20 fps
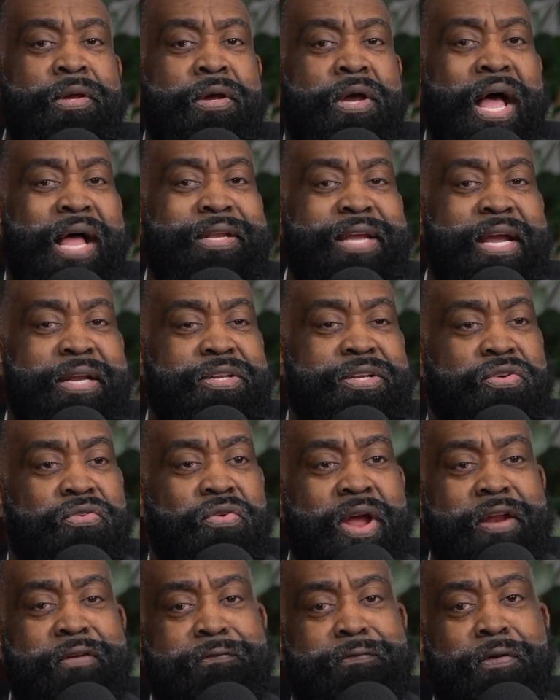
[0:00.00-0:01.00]
Contact the
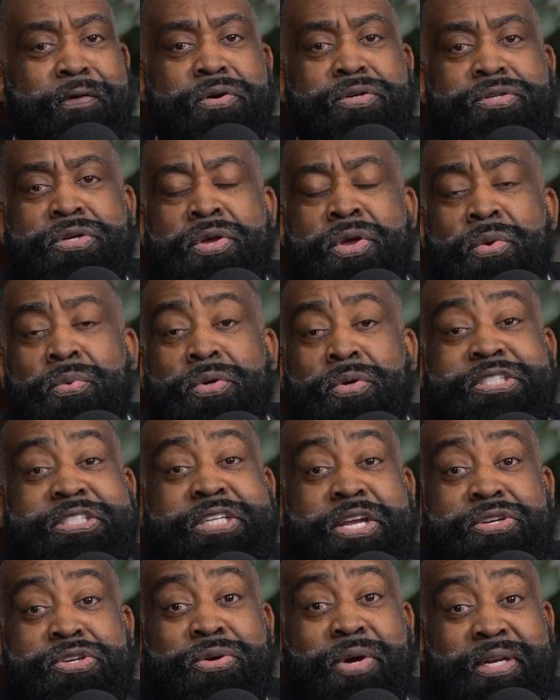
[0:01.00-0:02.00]
Credit Verse. We'll
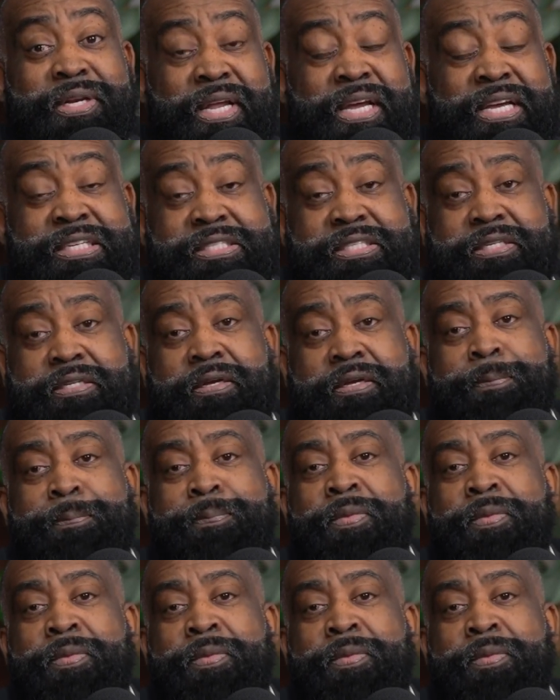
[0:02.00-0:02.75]
send you a list